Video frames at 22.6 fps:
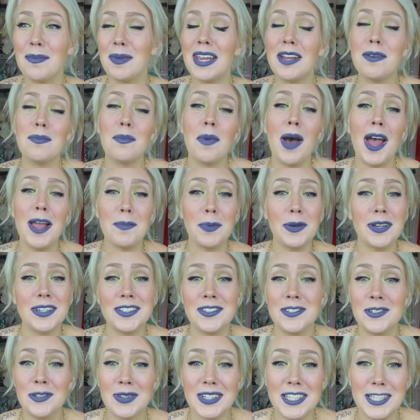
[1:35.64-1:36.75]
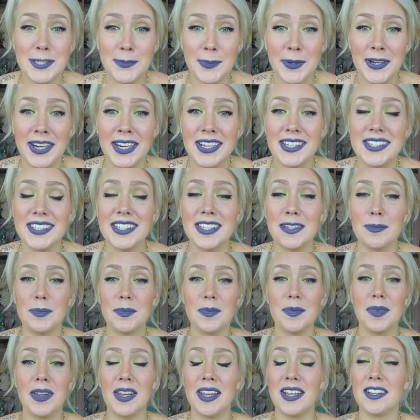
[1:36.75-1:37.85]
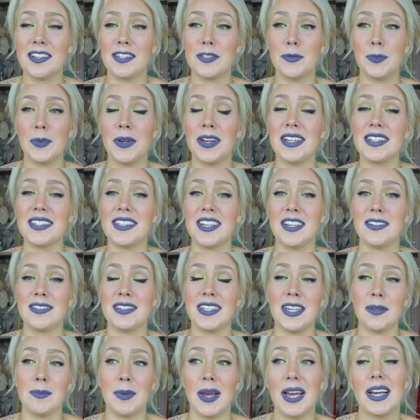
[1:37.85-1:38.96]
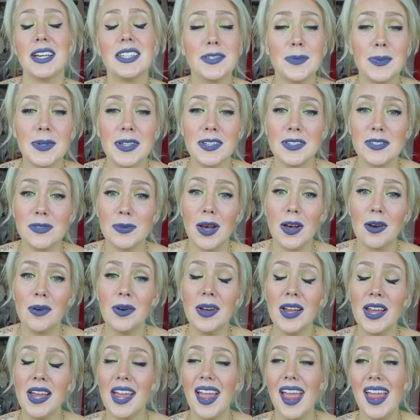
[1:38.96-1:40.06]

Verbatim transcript: In my personal experience, in experience that I've seen in my husband as well,